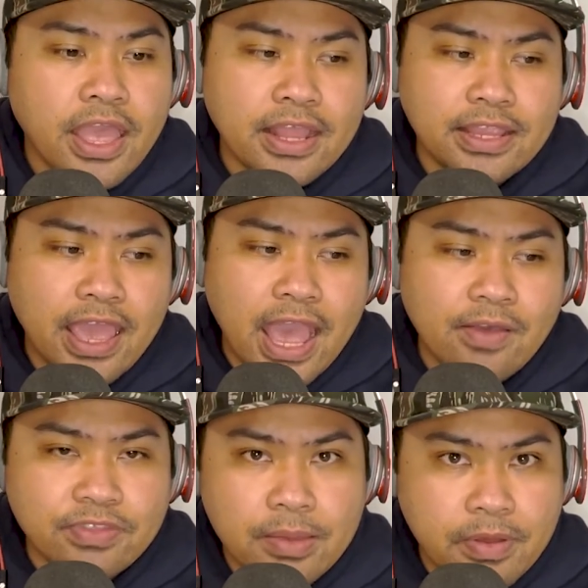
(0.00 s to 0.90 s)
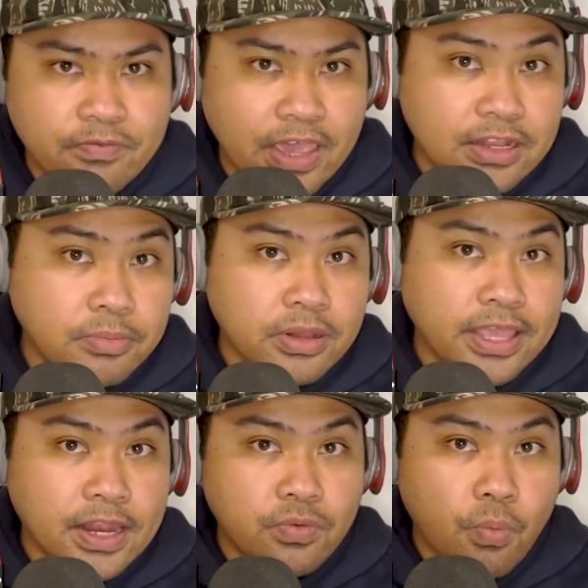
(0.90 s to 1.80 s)
and they have them
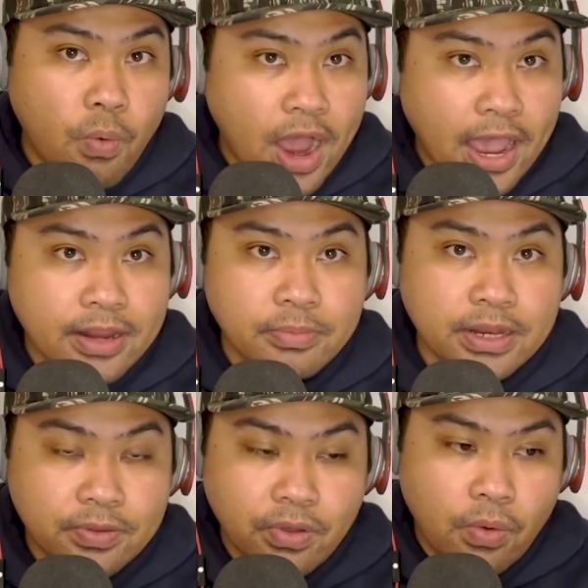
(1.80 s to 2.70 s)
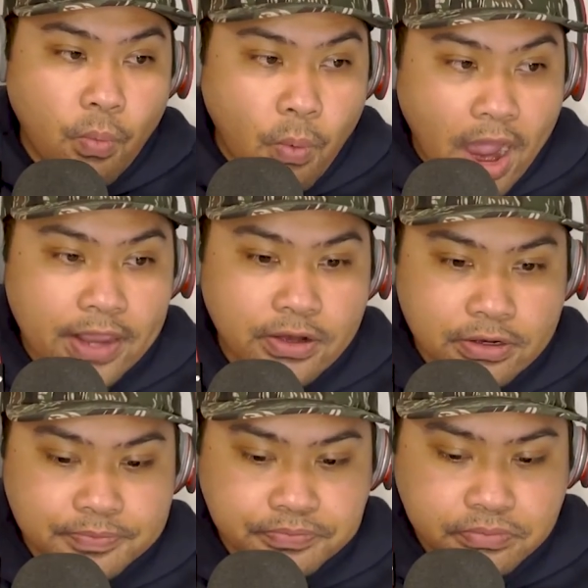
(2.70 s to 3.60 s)
available in wide, meaning a
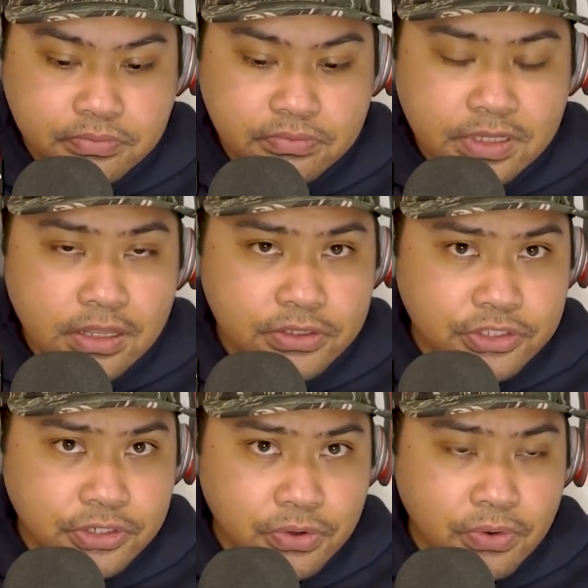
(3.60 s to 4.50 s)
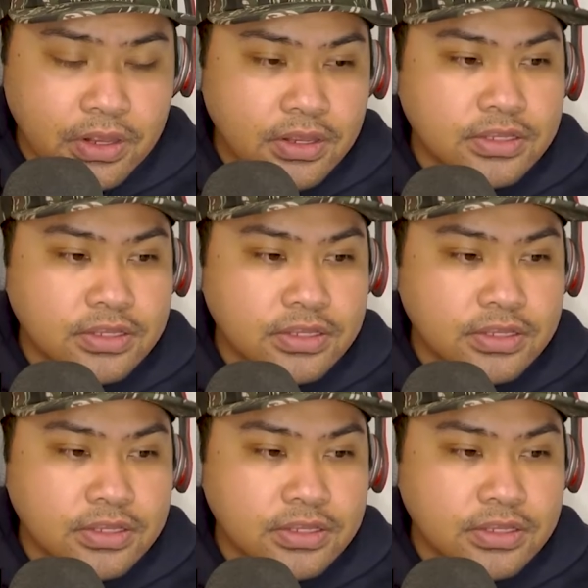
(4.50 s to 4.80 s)
wider shoe.